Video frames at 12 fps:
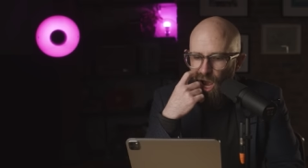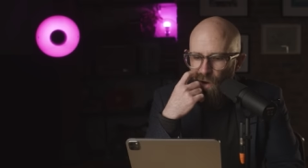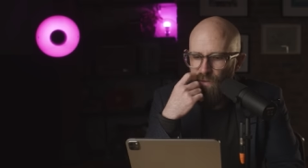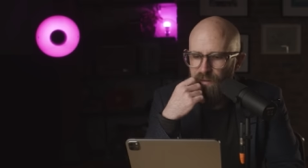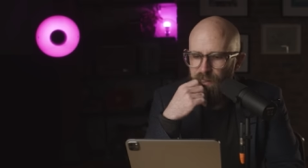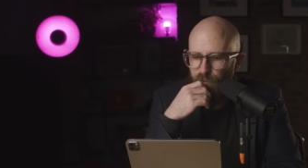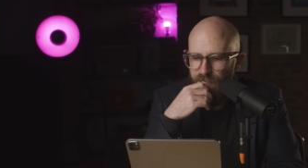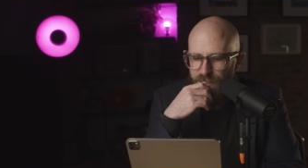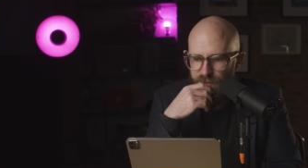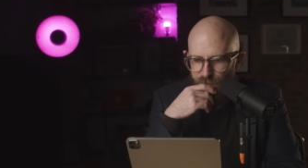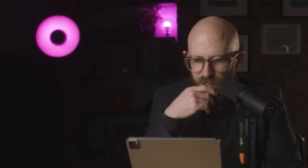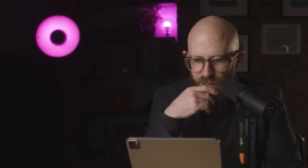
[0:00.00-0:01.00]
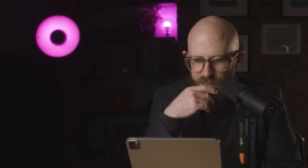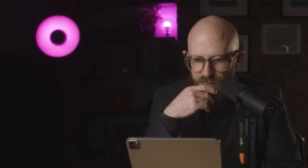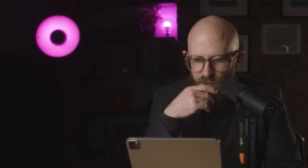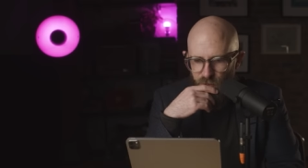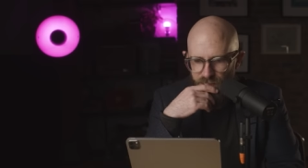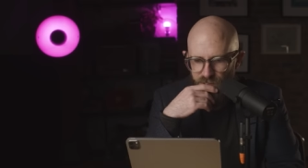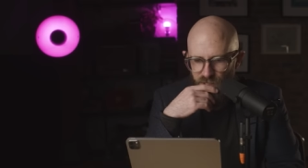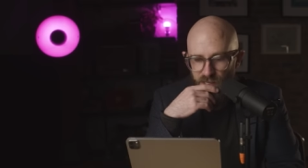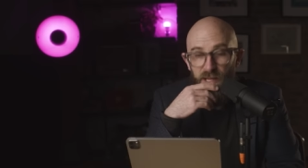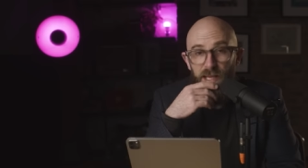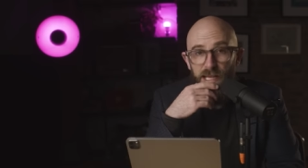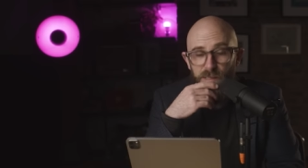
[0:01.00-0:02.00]
only where the product in question
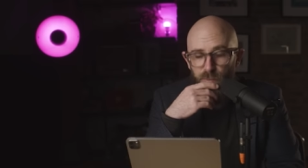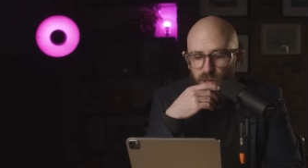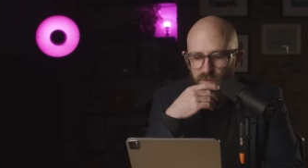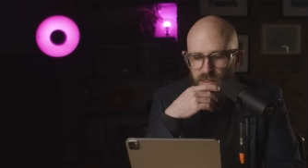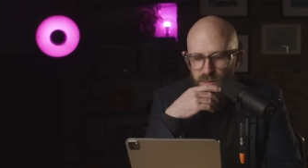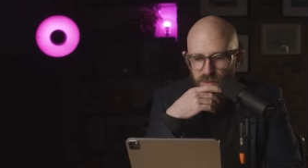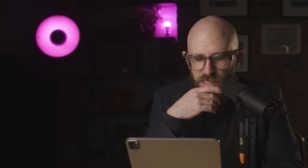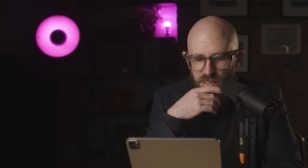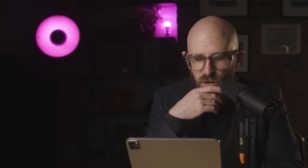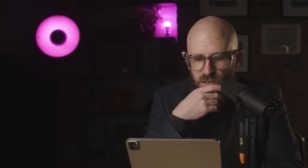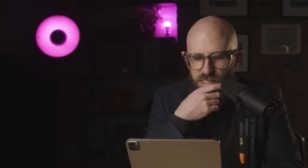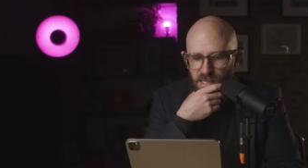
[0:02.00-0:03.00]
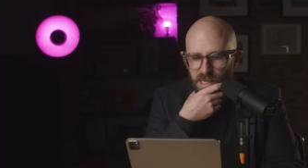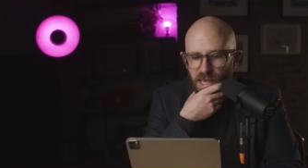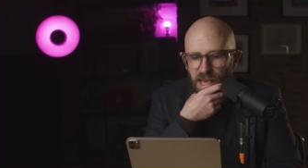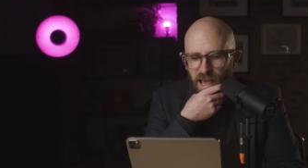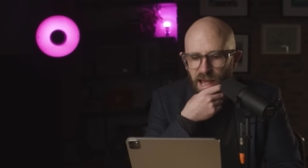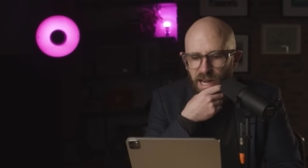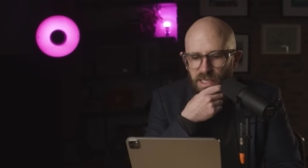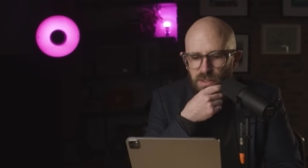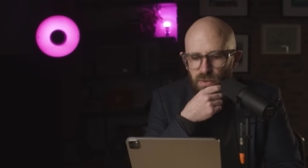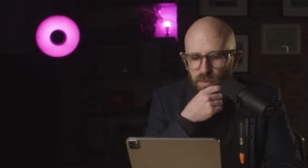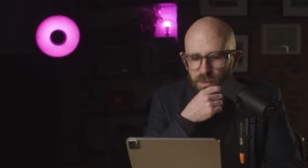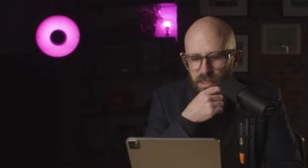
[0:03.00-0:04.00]
is proven to be toxic and
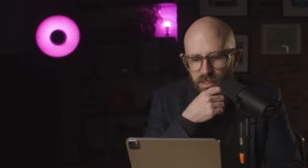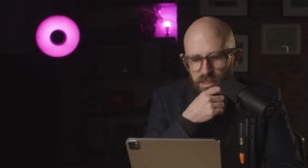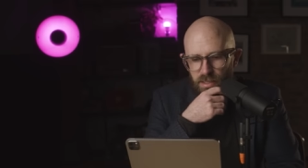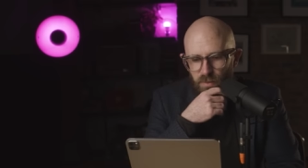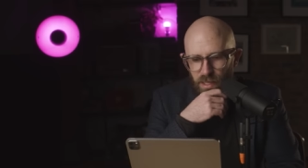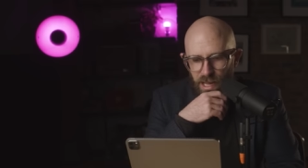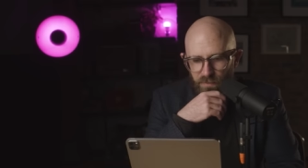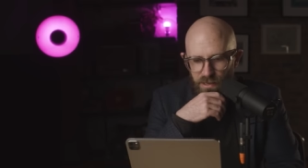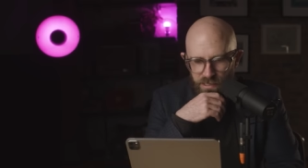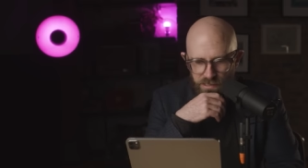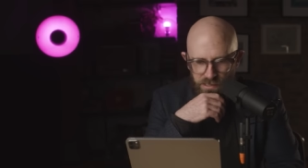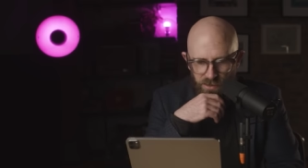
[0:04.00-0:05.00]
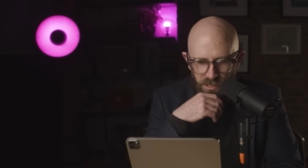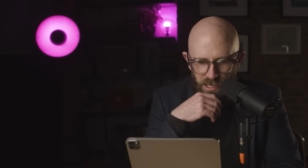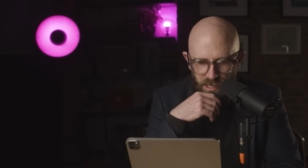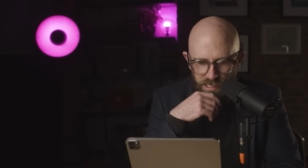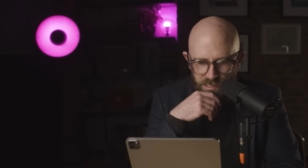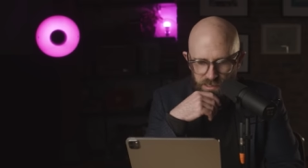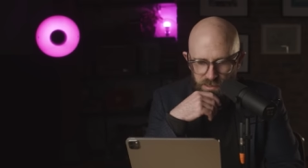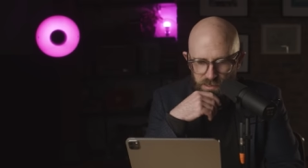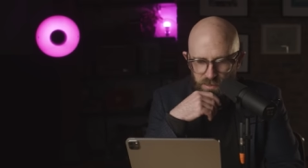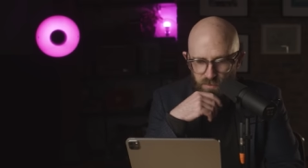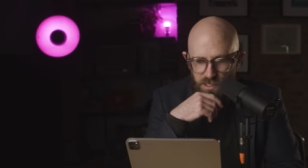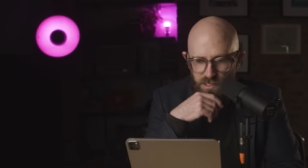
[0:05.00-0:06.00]
or marketed without the necessary
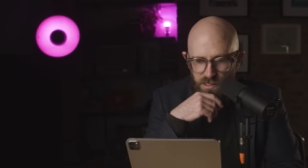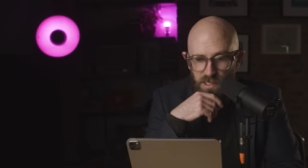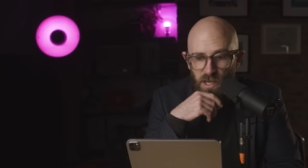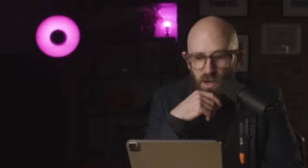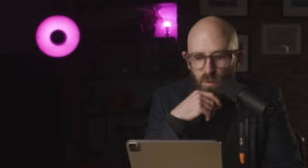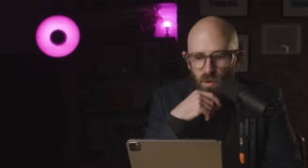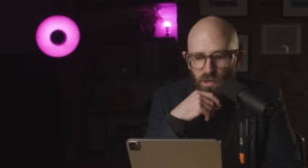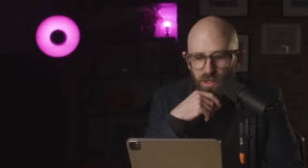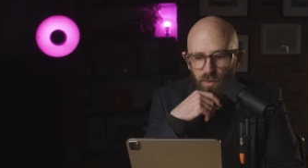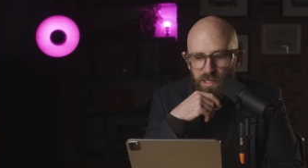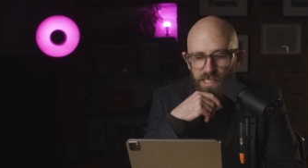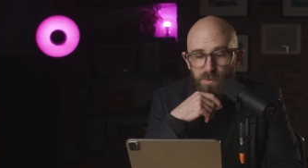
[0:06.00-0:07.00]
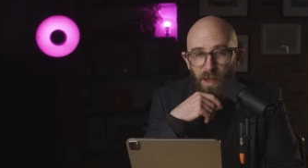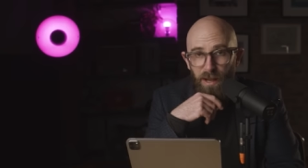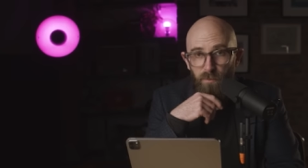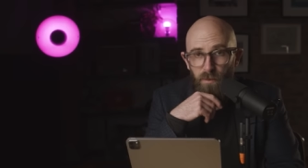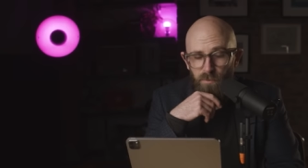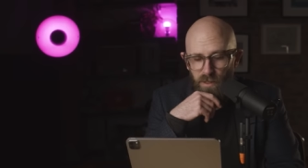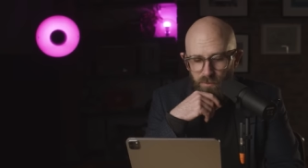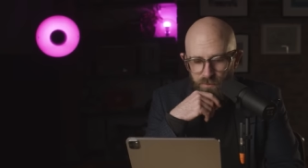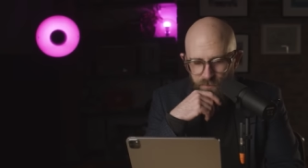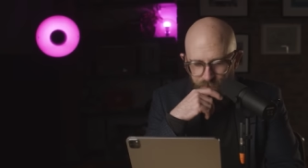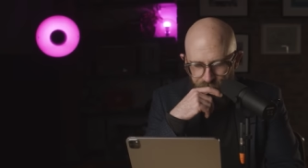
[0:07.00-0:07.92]
license, which is what you would expect from them.